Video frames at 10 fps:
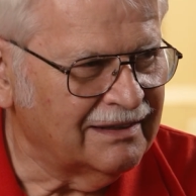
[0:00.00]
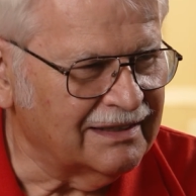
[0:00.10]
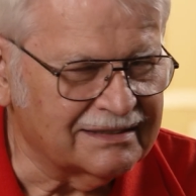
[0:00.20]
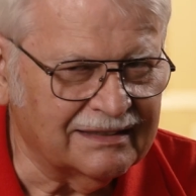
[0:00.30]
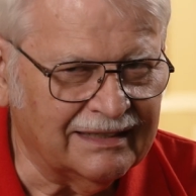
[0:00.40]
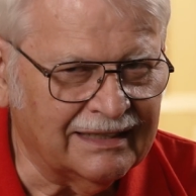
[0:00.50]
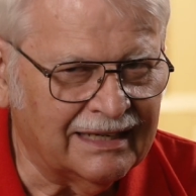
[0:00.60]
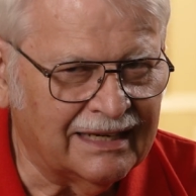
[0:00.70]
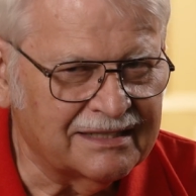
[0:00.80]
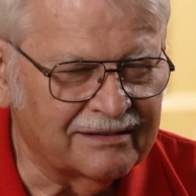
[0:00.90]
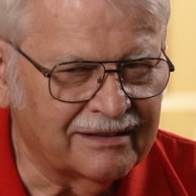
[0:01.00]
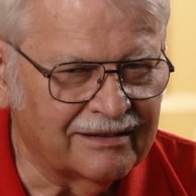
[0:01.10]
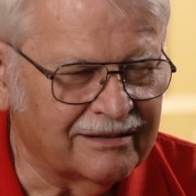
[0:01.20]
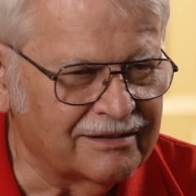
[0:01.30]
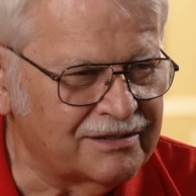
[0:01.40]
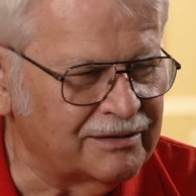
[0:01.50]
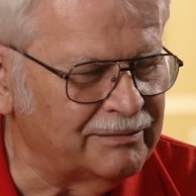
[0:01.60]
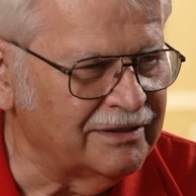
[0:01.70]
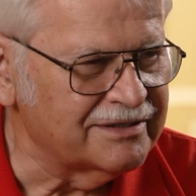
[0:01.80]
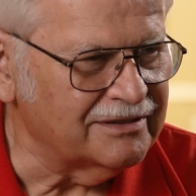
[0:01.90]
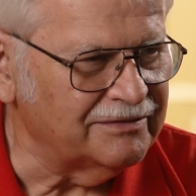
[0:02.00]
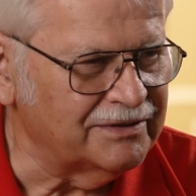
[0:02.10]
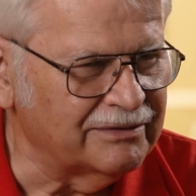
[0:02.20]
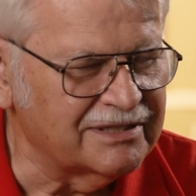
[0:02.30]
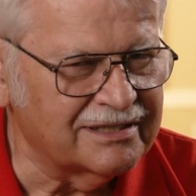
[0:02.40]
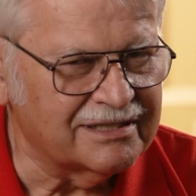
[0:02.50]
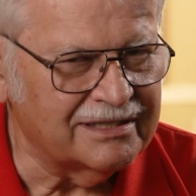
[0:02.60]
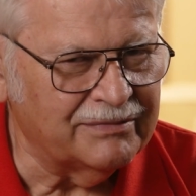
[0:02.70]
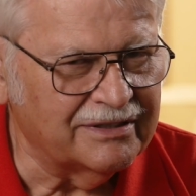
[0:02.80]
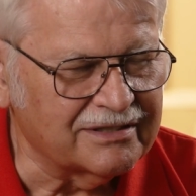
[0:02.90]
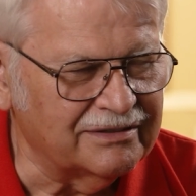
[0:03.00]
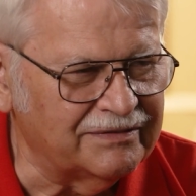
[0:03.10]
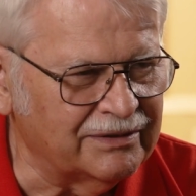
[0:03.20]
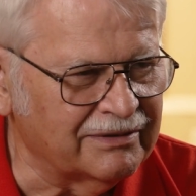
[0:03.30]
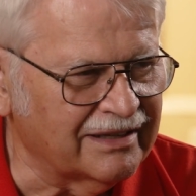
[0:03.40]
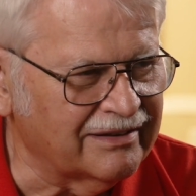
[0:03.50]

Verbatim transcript: I said, yeah. I said, I heard those two bolts go forward, 60 bolts go forward.